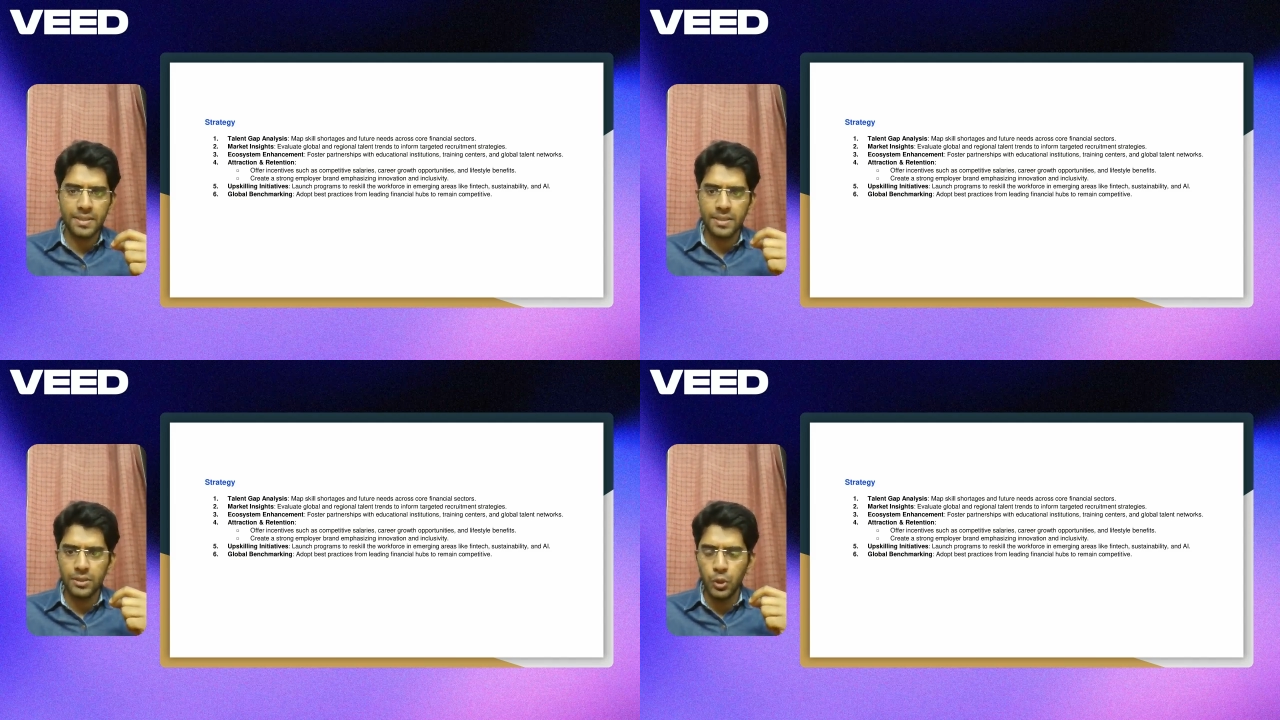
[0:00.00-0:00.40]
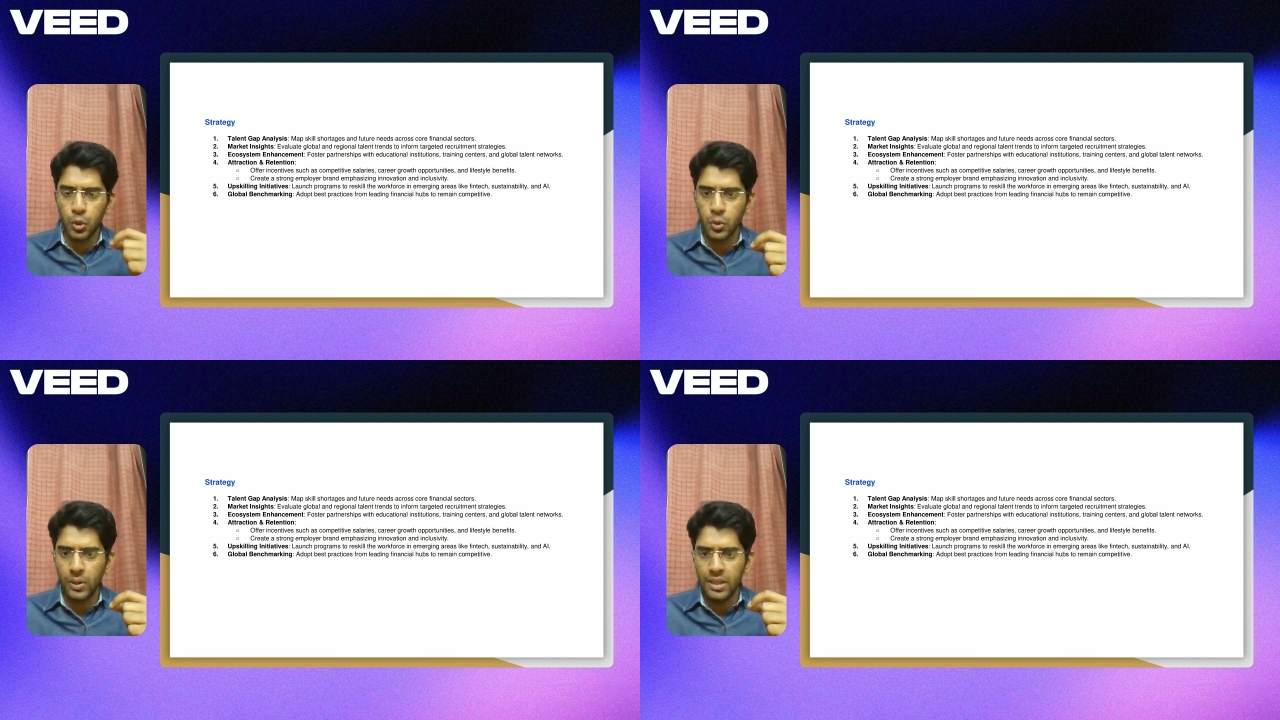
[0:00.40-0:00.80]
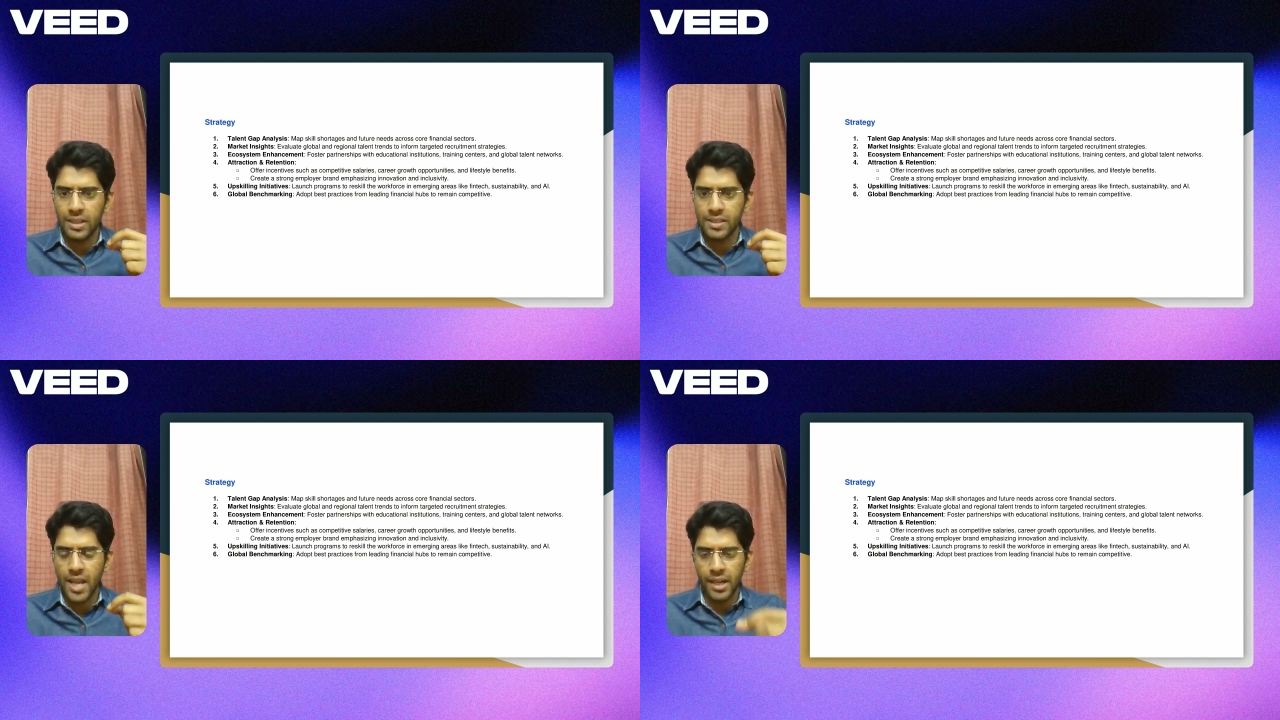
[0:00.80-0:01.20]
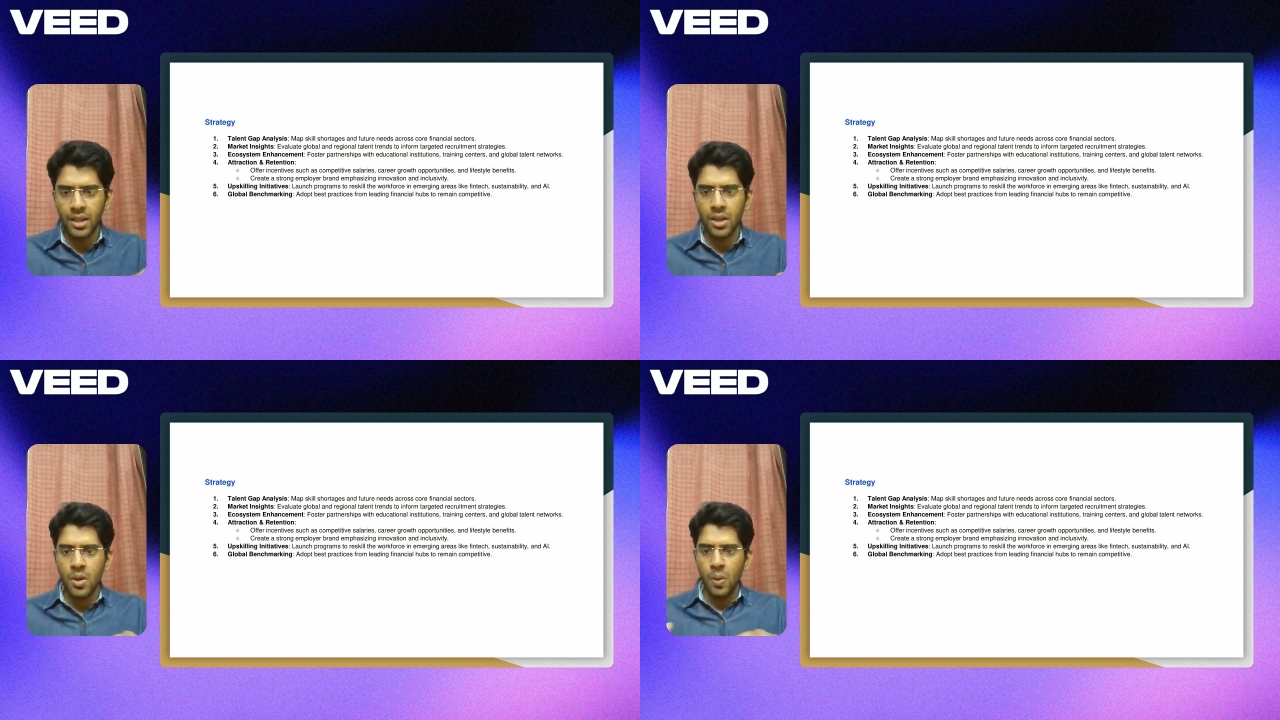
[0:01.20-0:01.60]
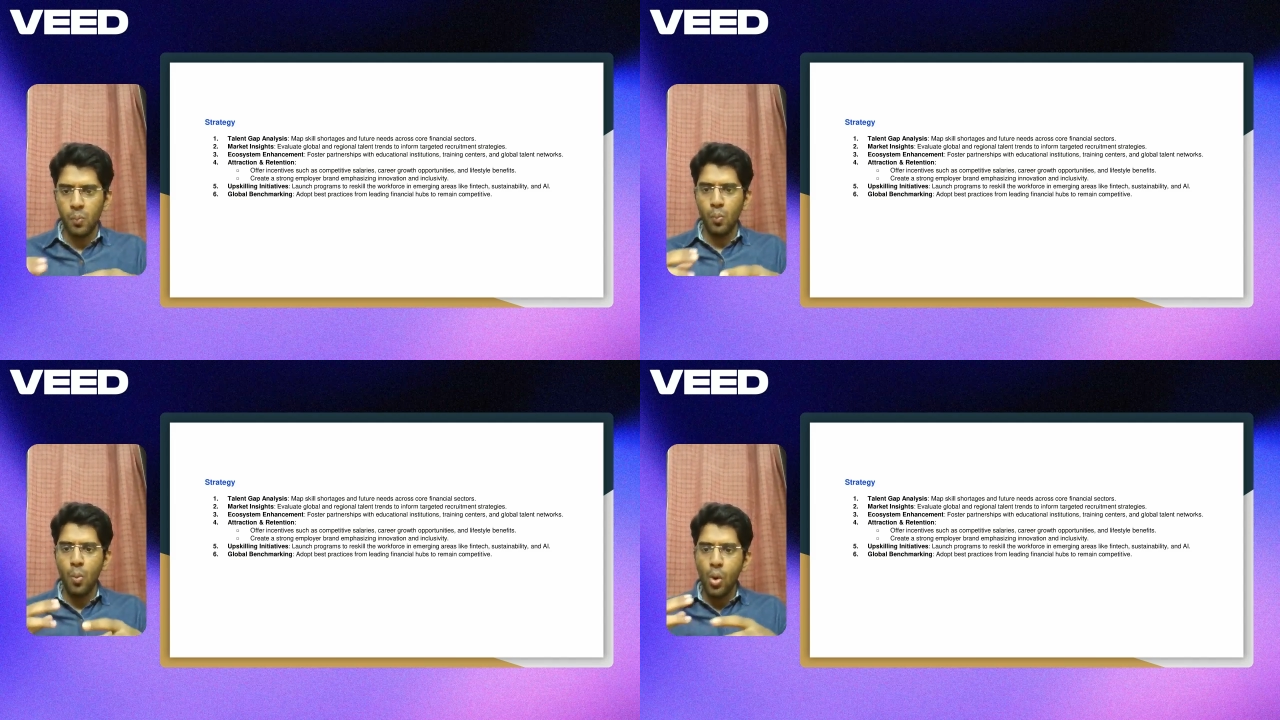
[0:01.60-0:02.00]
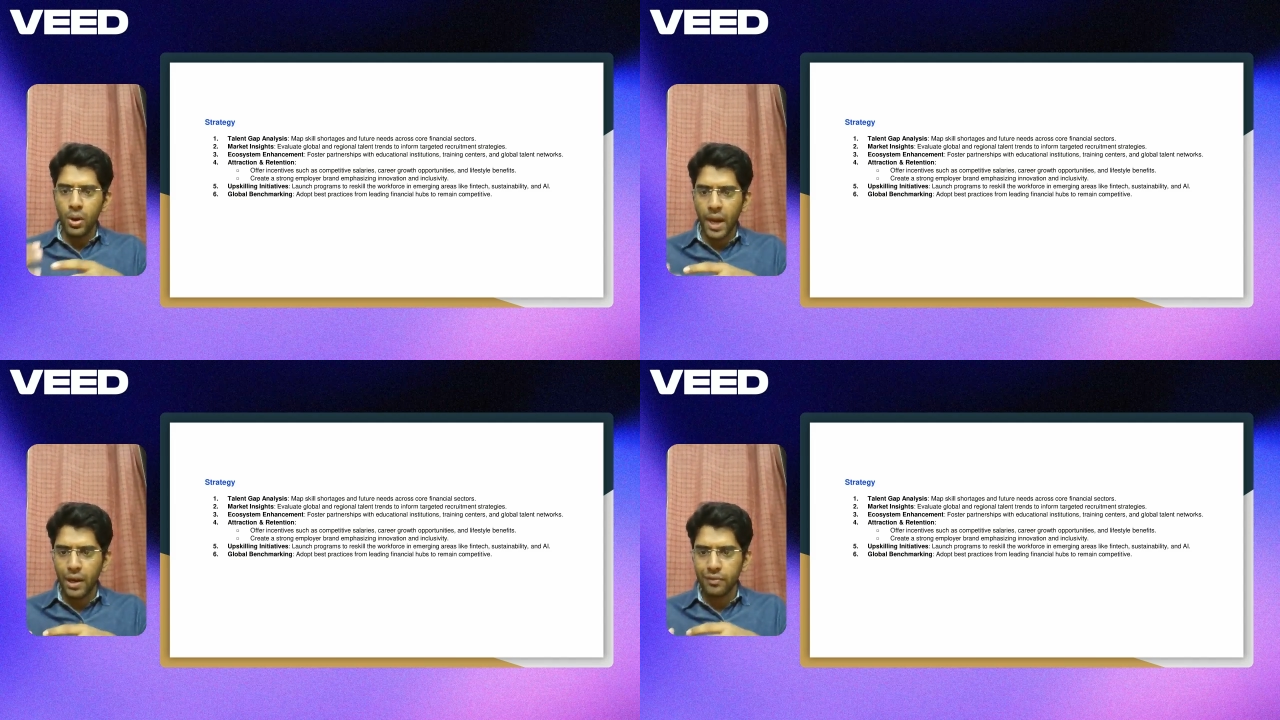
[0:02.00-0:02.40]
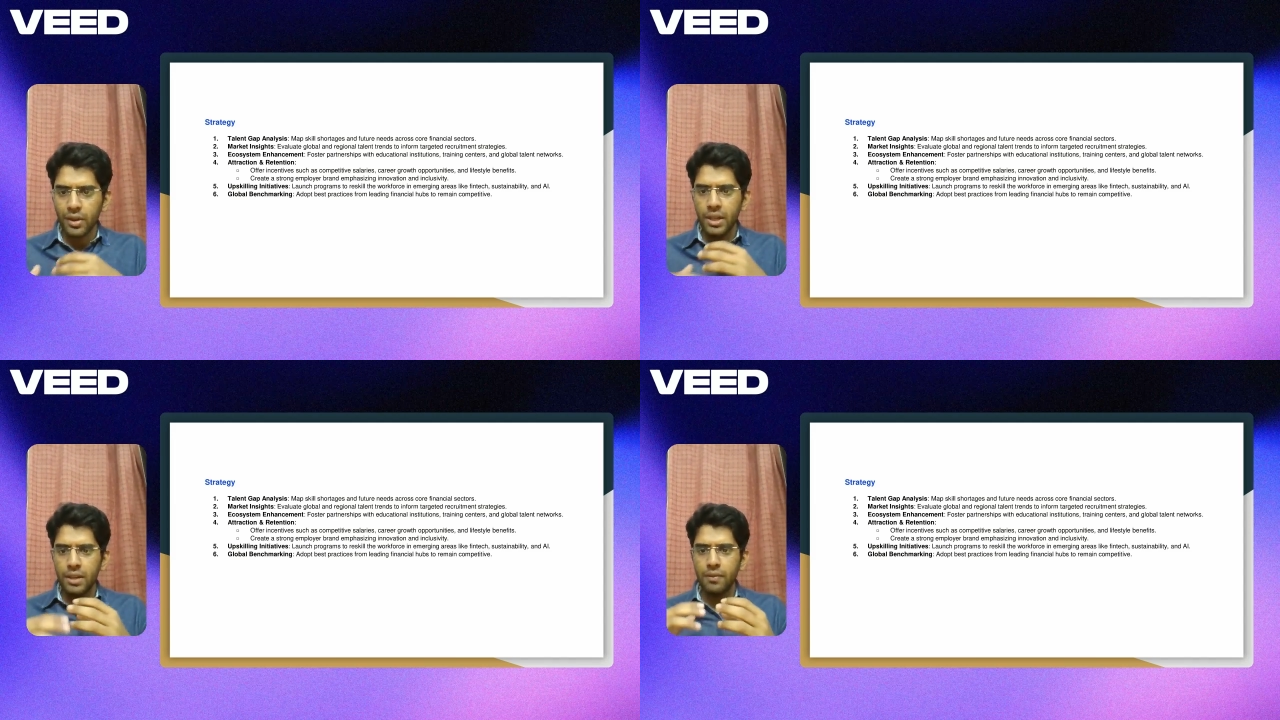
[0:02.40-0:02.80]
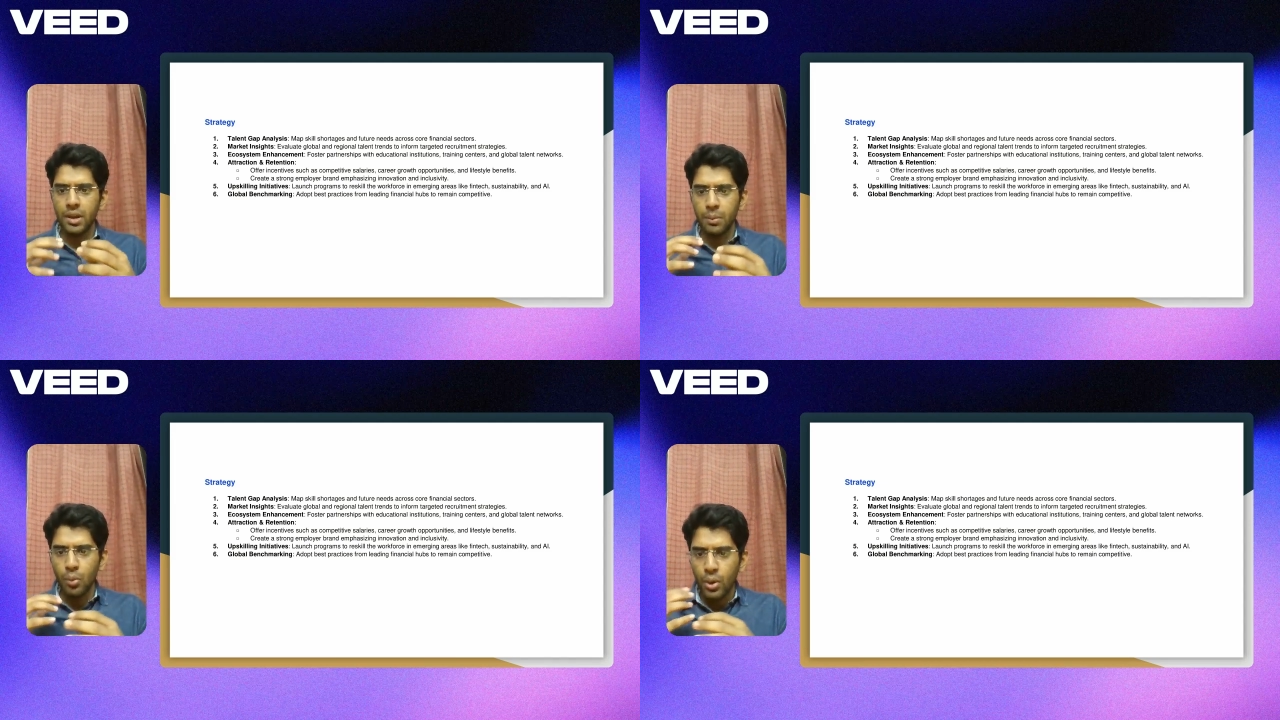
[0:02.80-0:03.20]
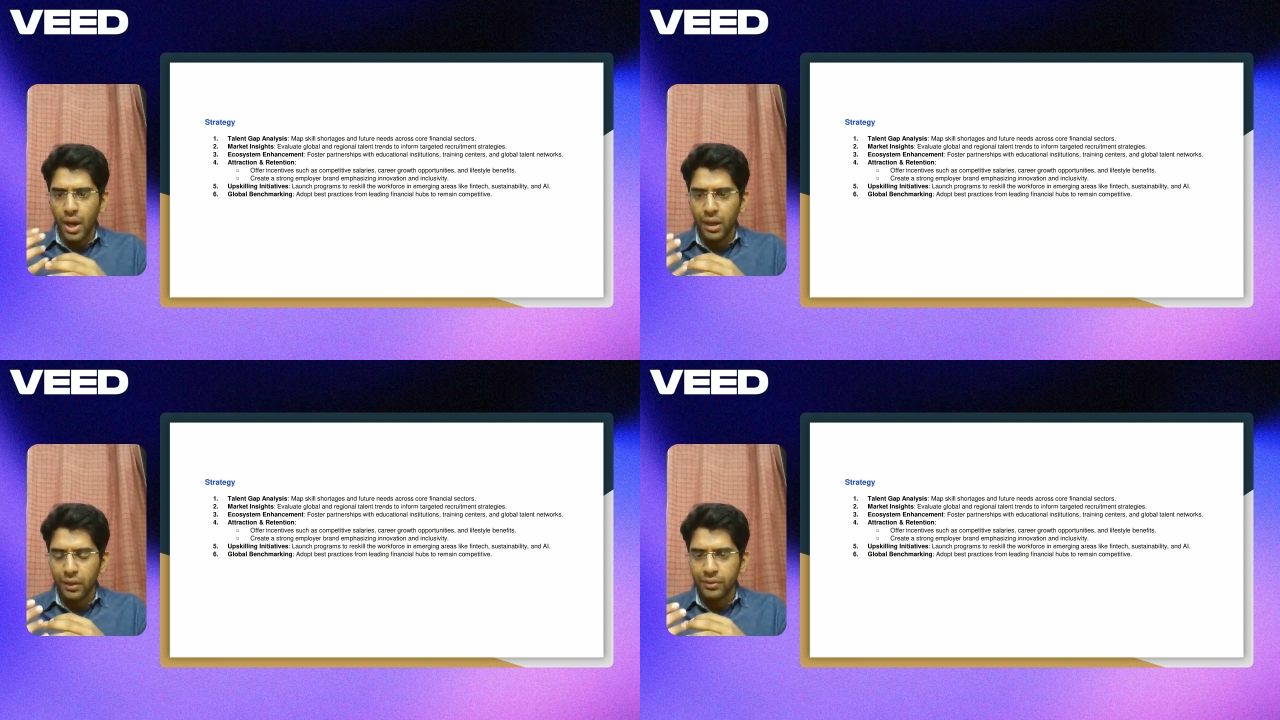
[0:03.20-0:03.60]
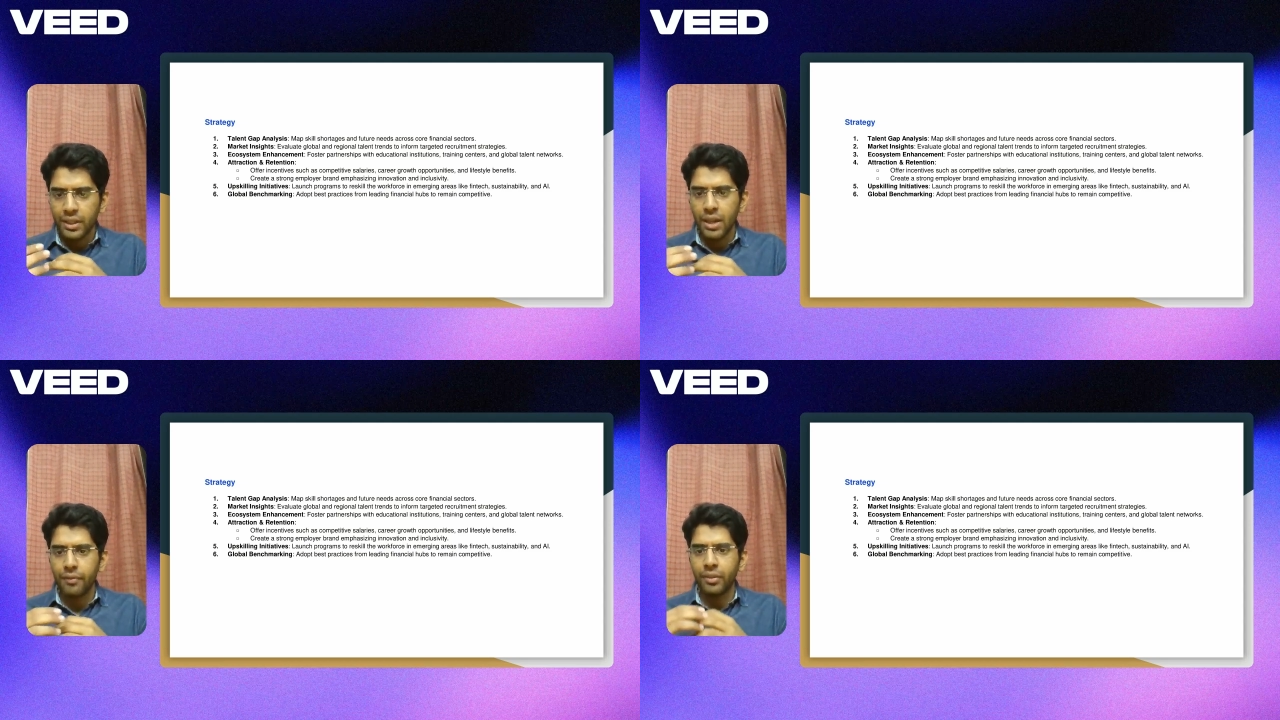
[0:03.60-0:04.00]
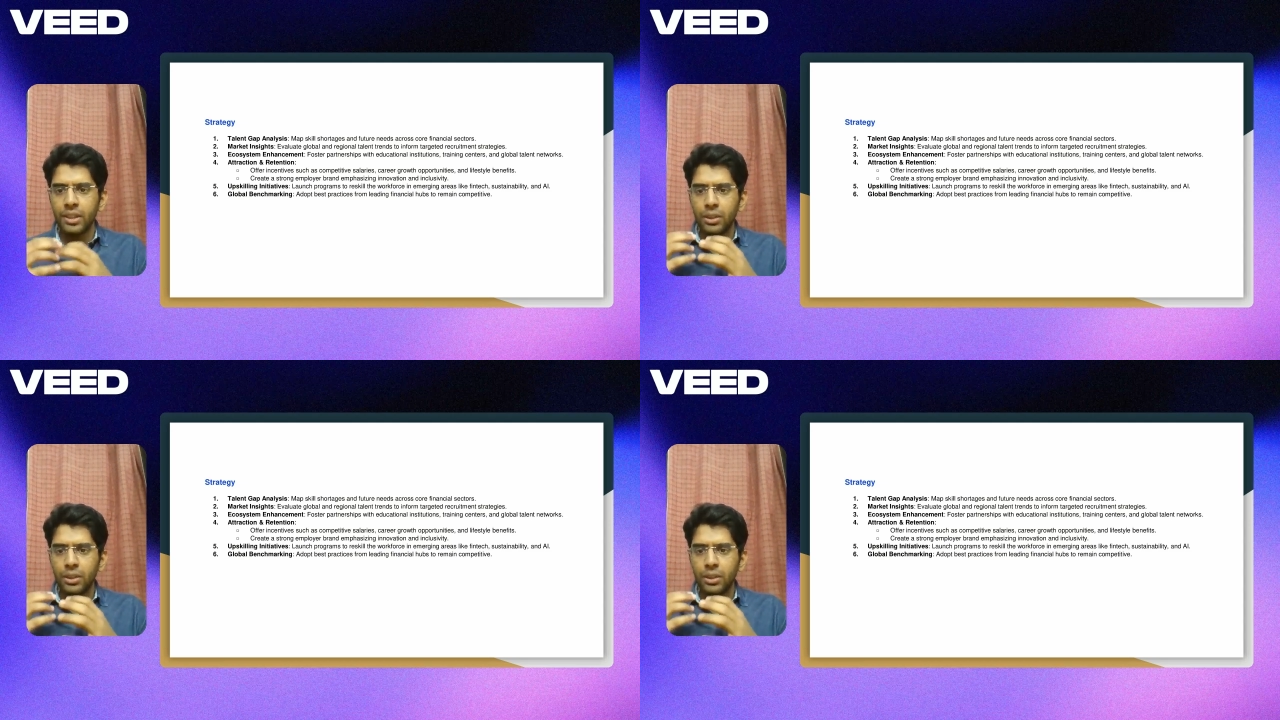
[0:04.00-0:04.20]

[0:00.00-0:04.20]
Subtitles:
mistake which happens usually is that more kind of an